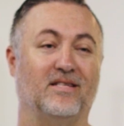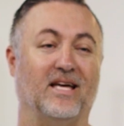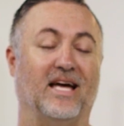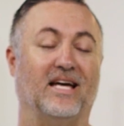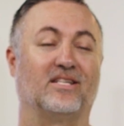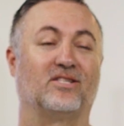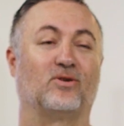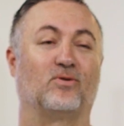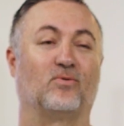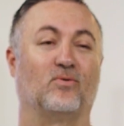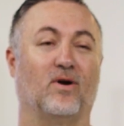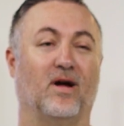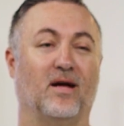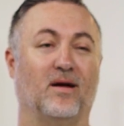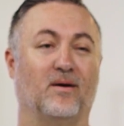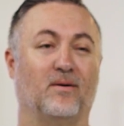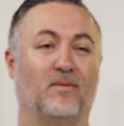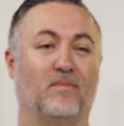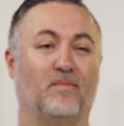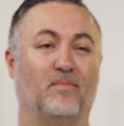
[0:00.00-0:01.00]
takes
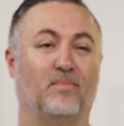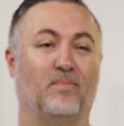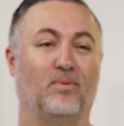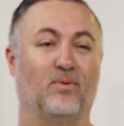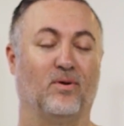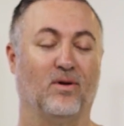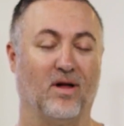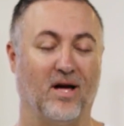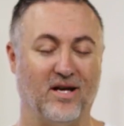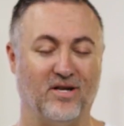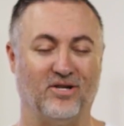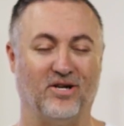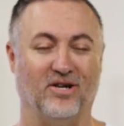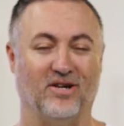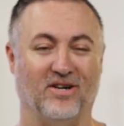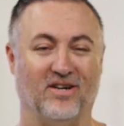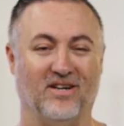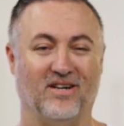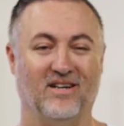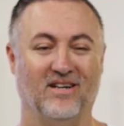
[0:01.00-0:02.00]
great
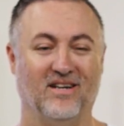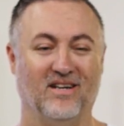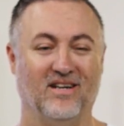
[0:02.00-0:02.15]
pleasure